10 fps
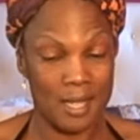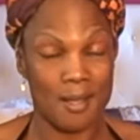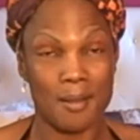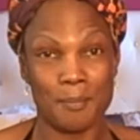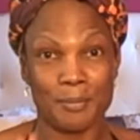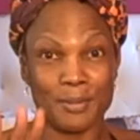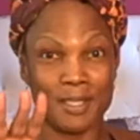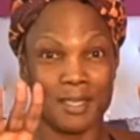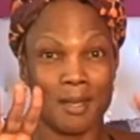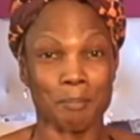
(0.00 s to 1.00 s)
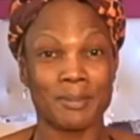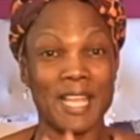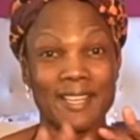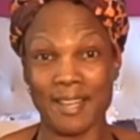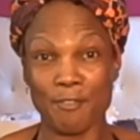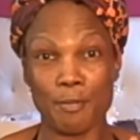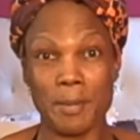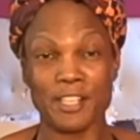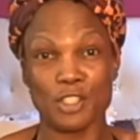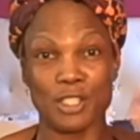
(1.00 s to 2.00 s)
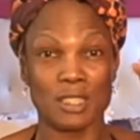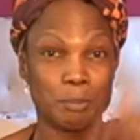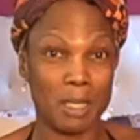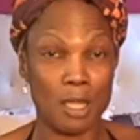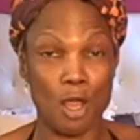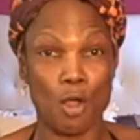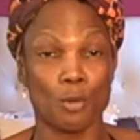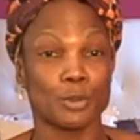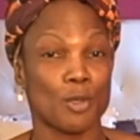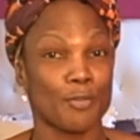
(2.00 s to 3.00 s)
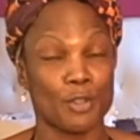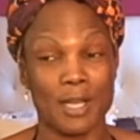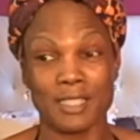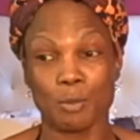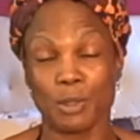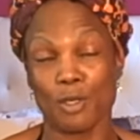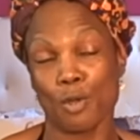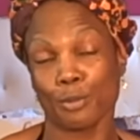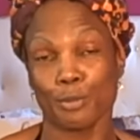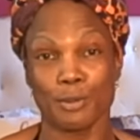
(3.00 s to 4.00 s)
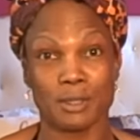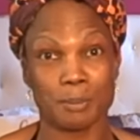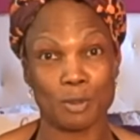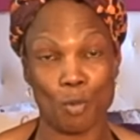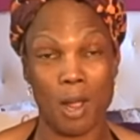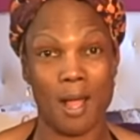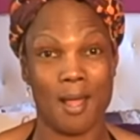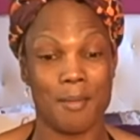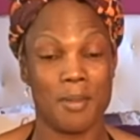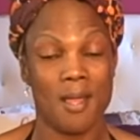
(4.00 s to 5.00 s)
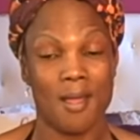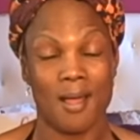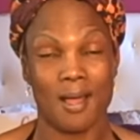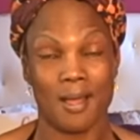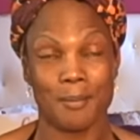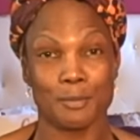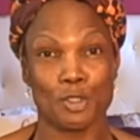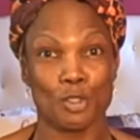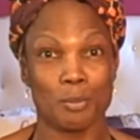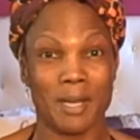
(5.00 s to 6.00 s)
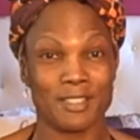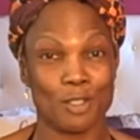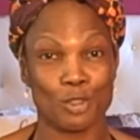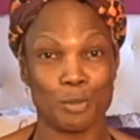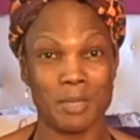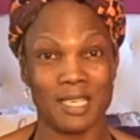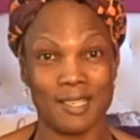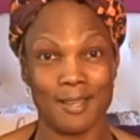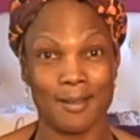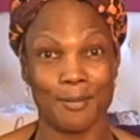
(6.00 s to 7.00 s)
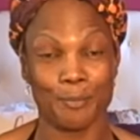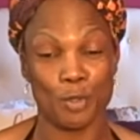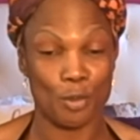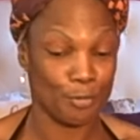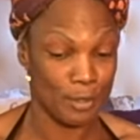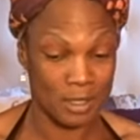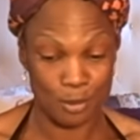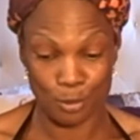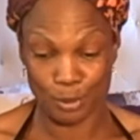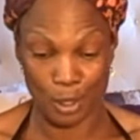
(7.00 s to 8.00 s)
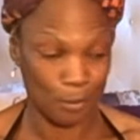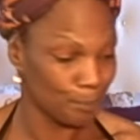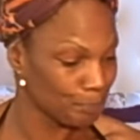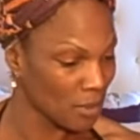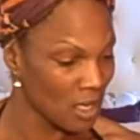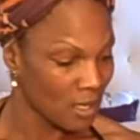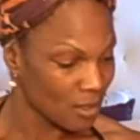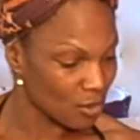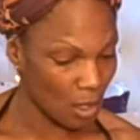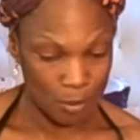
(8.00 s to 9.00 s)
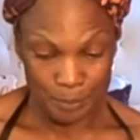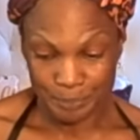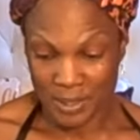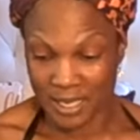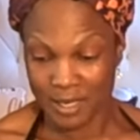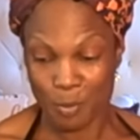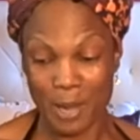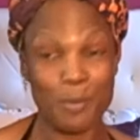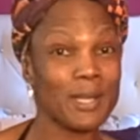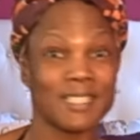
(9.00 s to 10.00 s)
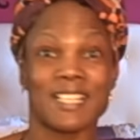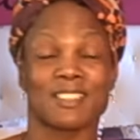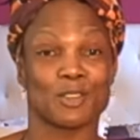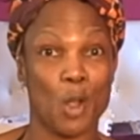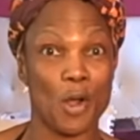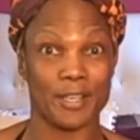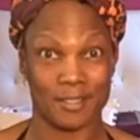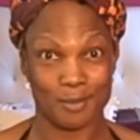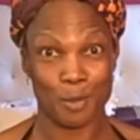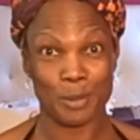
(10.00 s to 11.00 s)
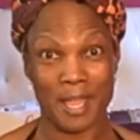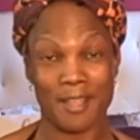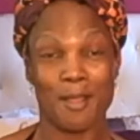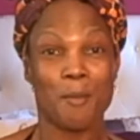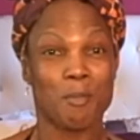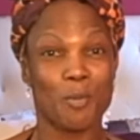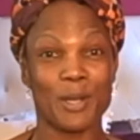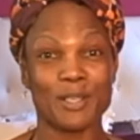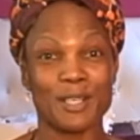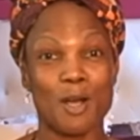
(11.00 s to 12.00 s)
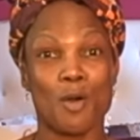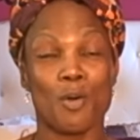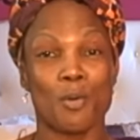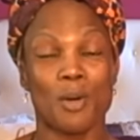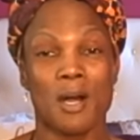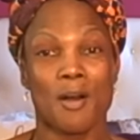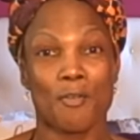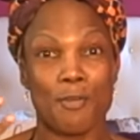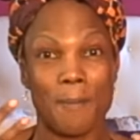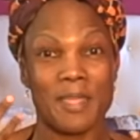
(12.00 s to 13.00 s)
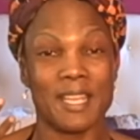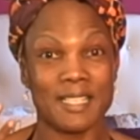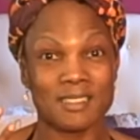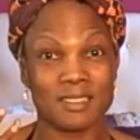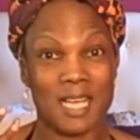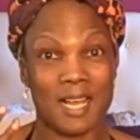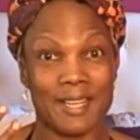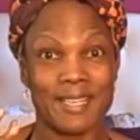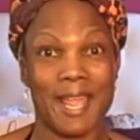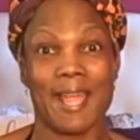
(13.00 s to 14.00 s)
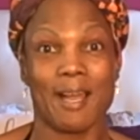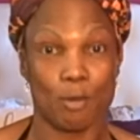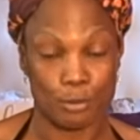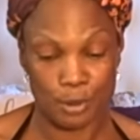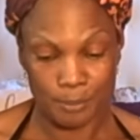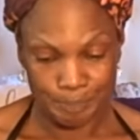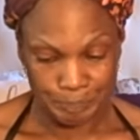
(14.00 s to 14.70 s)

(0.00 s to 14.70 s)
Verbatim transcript: Um, the, that information is below. So if you guys want to go through and subscribe um, to my social media, you're free to do so. So anyway, we're going to get started, okay? But we're going to go from the inside out.